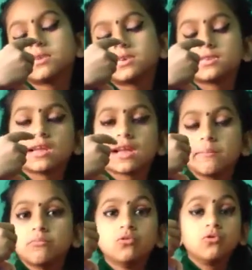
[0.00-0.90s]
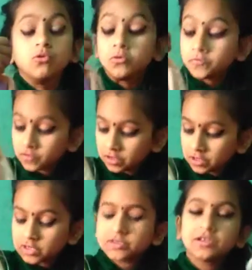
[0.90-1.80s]
because they can move.
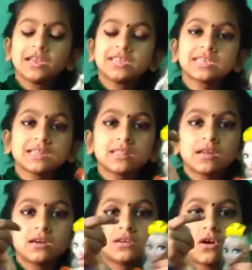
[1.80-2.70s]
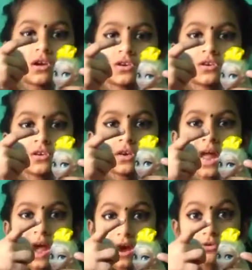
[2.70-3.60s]
So let's get their daughter
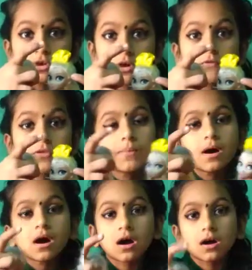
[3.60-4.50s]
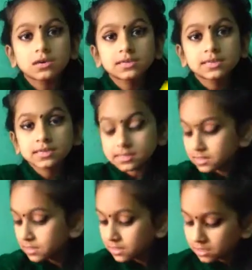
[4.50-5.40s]
out of the
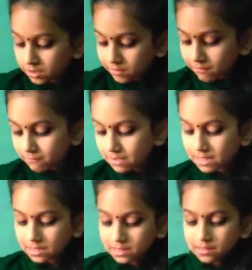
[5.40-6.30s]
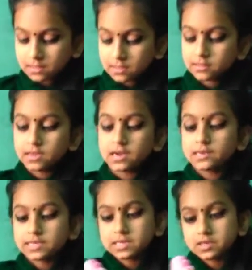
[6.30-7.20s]
box. Well,
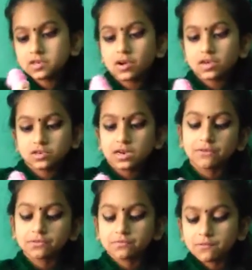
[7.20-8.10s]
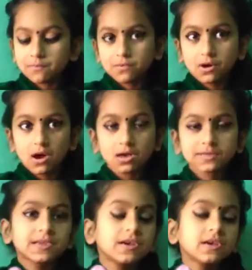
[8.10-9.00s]
there is the daughter out of the
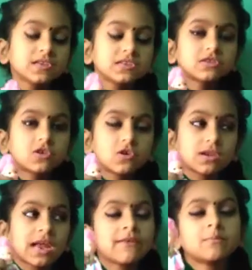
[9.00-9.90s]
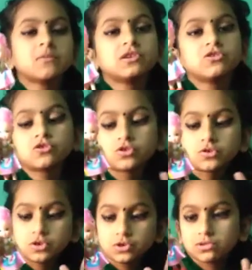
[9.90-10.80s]
box. So now I'm going to
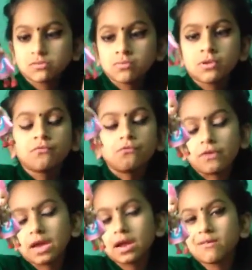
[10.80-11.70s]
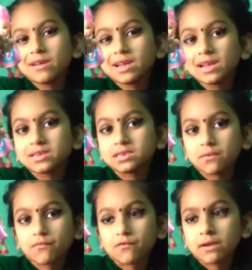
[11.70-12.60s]
show you something very
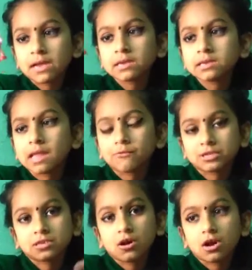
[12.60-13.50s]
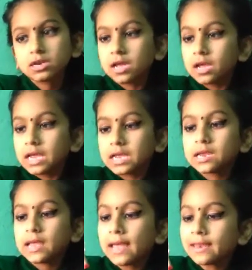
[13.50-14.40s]
different that was not
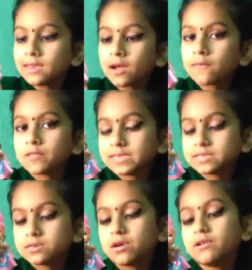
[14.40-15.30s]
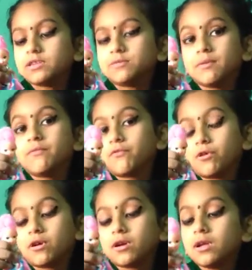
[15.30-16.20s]
in any of these dolls
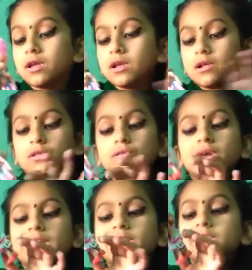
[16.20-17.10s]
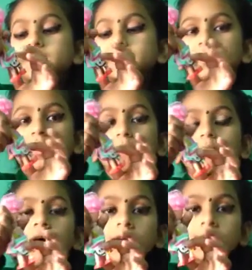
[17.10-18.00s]
before. Look at this. There are
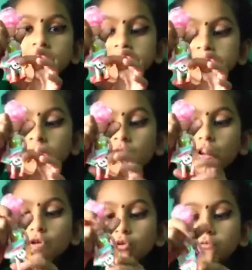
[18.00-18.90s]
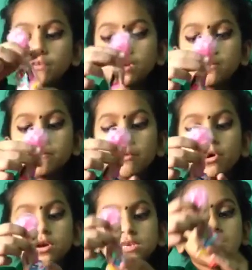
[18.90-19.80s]
monkeys all over her
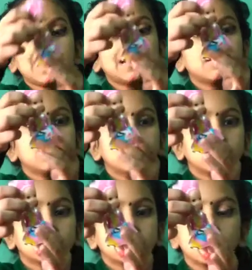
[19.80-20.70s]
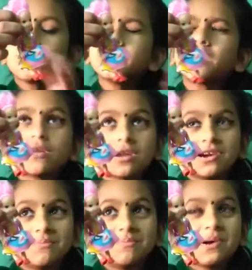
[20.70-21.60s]
body, and look, not on
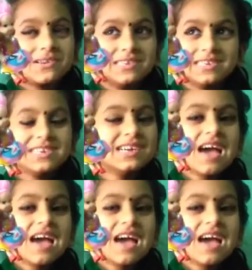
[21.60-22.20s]
her body,